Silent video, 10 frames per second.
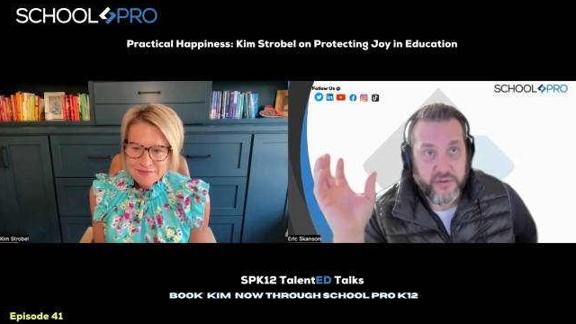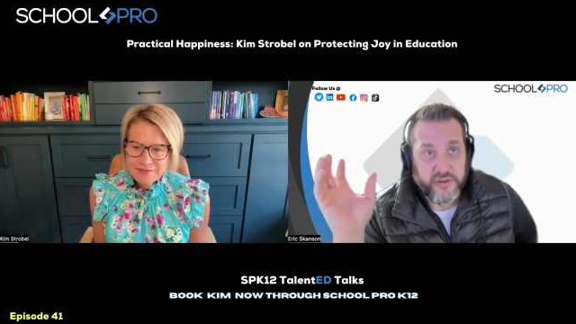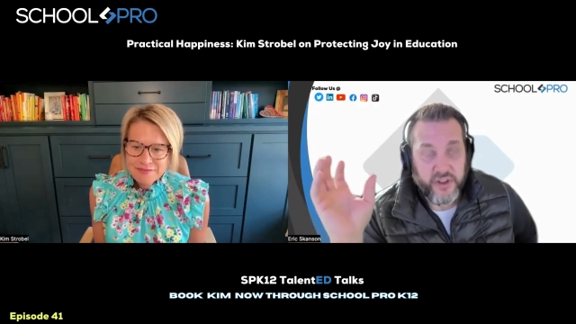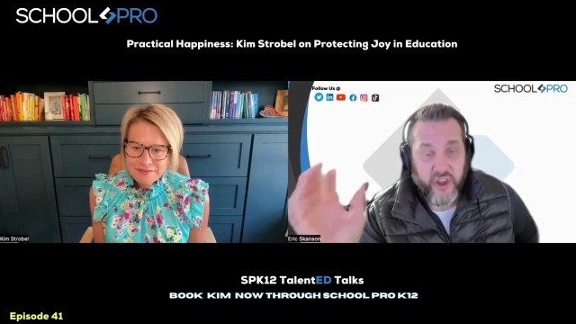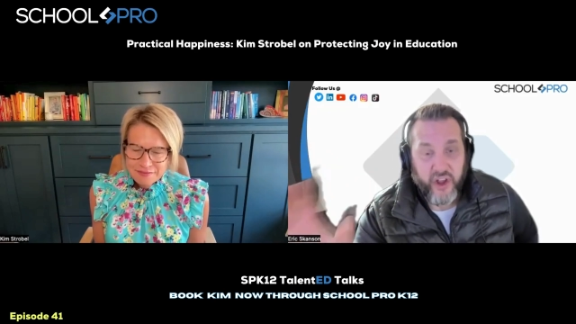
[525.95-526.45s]

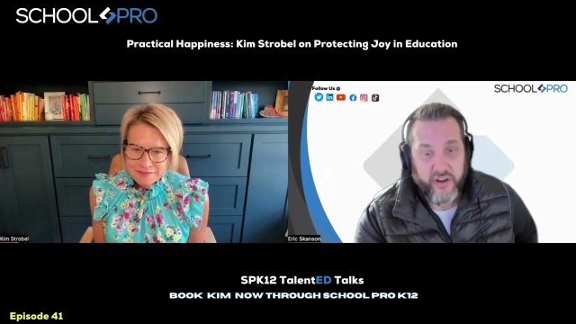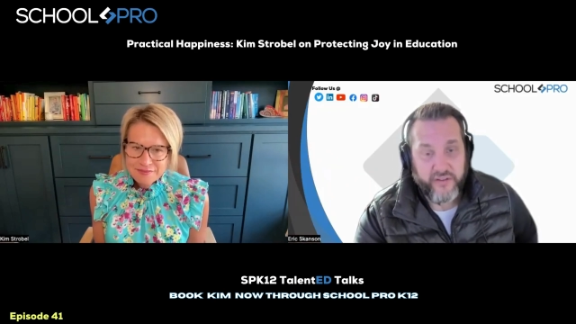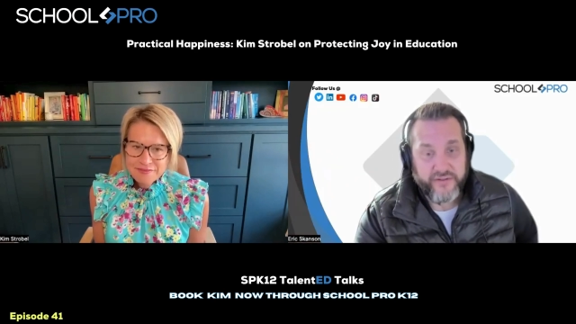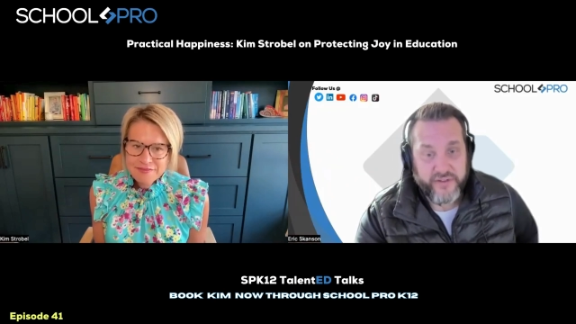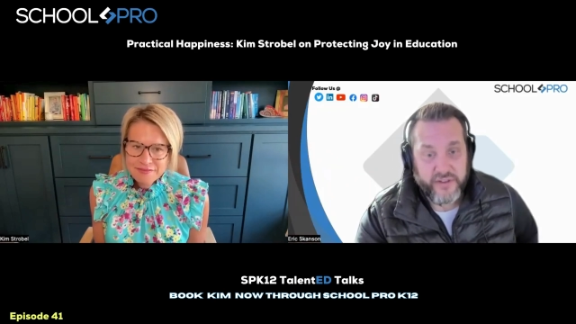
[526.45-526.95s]

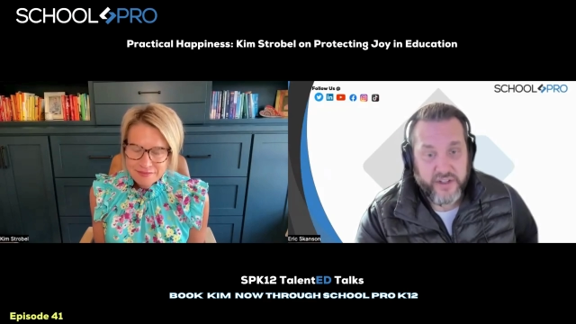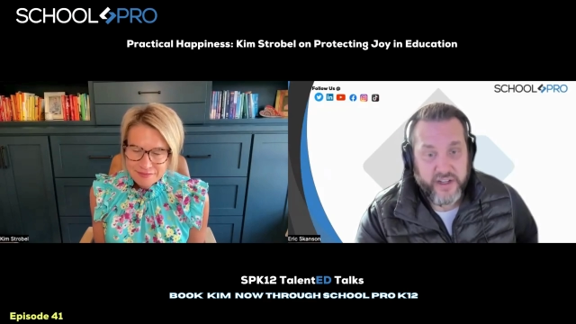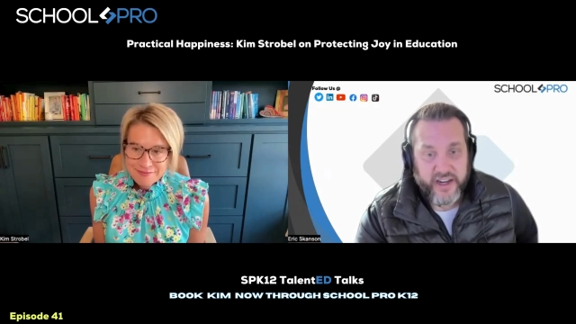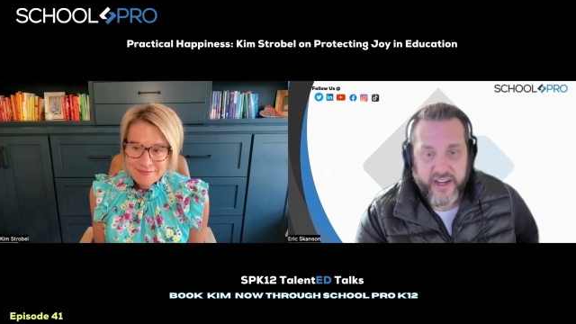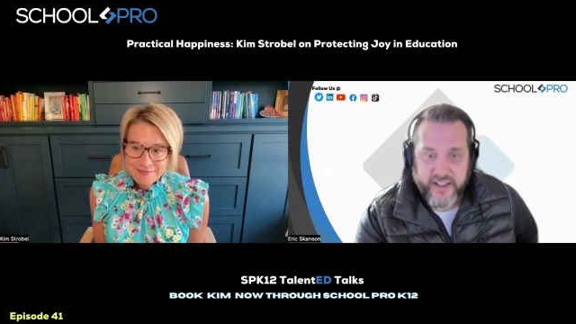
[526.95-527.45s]
Speaker 1: love
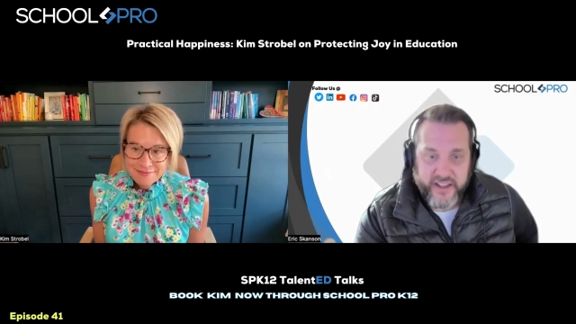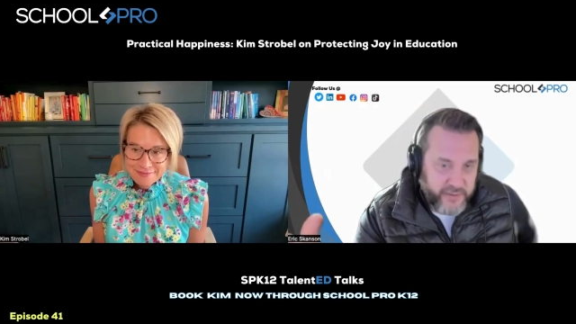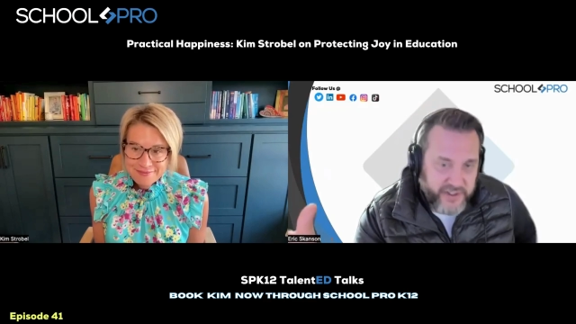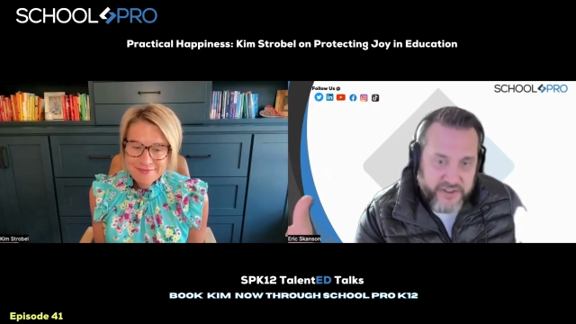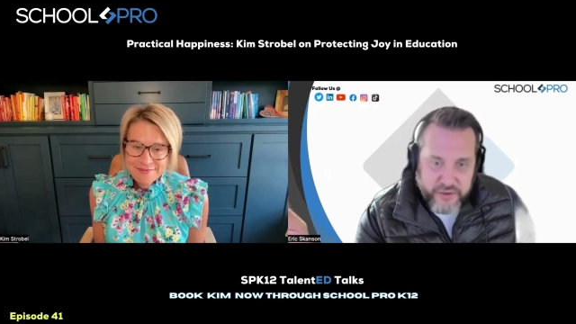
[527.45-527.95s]
and i think it's
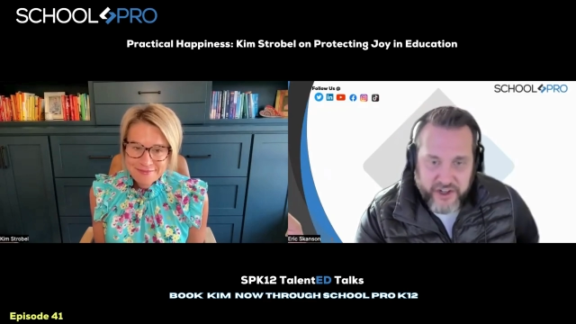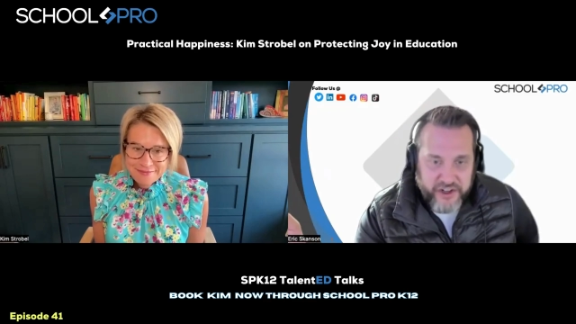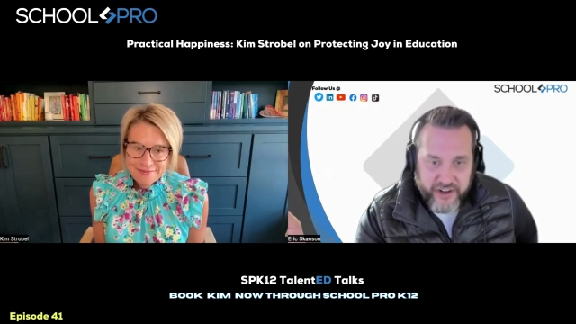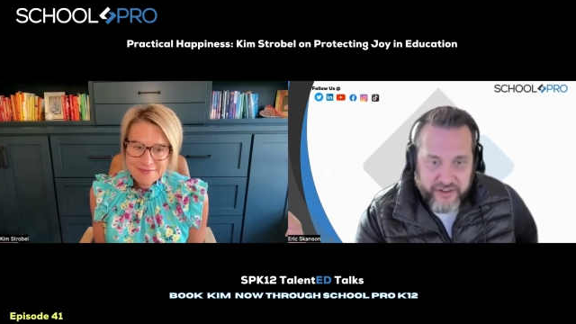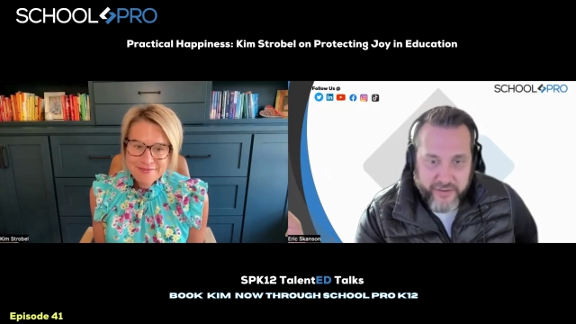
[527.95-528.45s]
because there's not
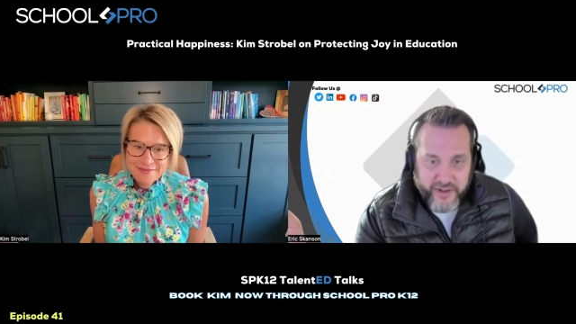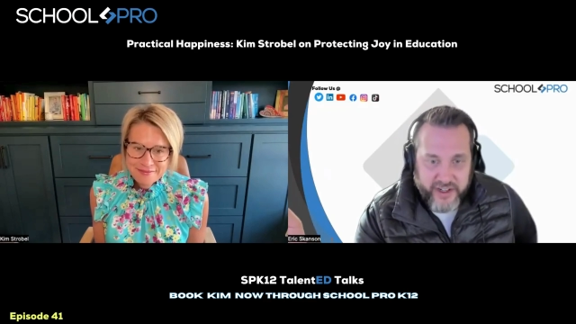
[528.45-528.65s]
enough of it